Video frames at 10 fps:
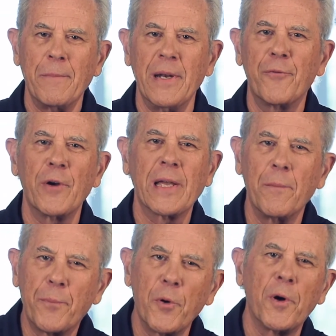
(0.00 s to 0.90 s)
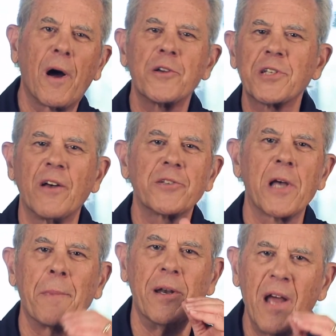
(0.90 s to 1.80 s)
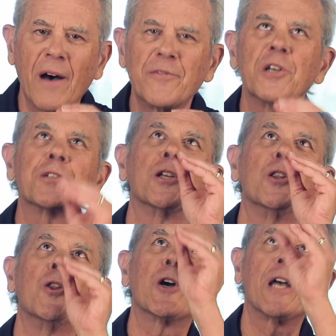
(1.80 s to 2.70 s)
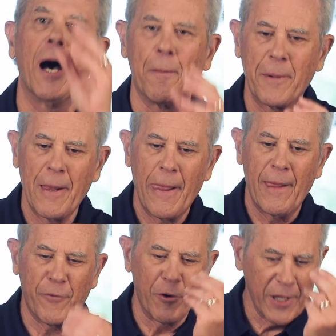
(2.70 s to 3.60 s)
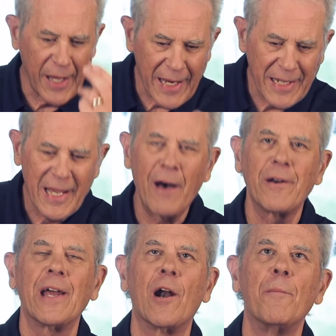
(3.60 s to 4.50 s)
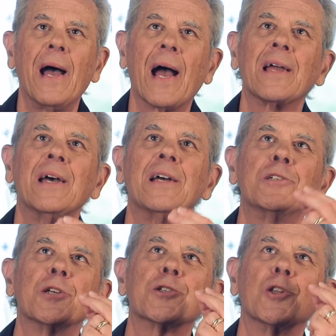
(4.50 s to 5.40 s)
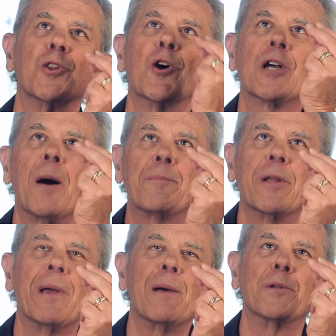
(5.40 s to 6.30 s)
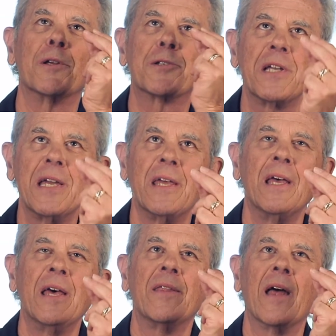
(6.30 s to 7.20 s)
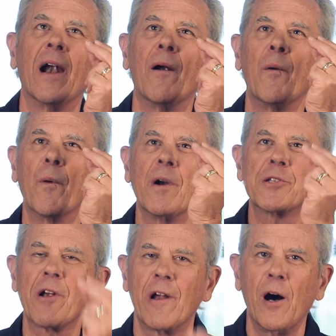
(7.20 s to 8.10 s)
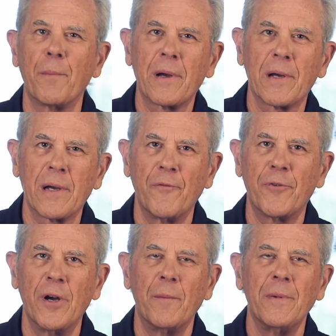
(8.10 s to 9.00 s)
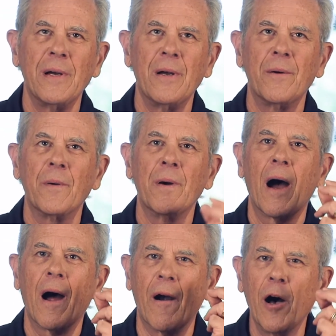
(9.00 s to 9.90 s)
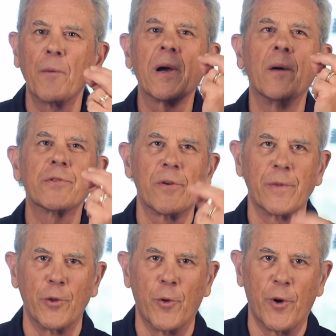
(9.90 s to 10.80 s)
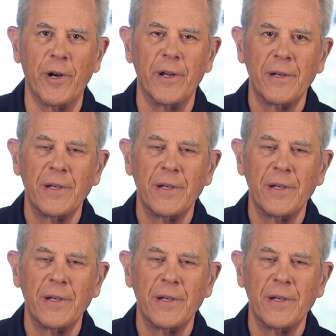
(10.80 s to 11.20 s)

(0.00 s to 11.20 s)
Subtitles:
But if we can pull ourselves up enough just to look up, if we're laying down on our back, just to look up to be able to see that where does our help come from? Our help comes from the Lord.